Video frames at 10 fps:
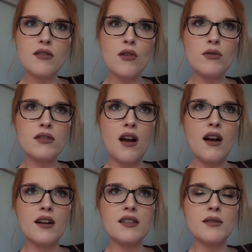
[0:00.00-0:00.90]
those
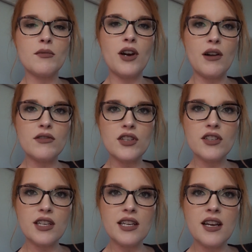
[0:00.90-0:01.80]
are some ground
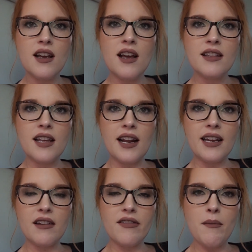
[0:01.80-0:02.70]
turkey that I
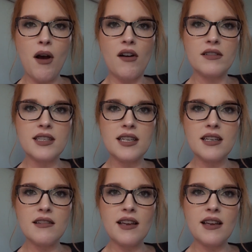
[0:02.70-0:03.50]
get from Aldi.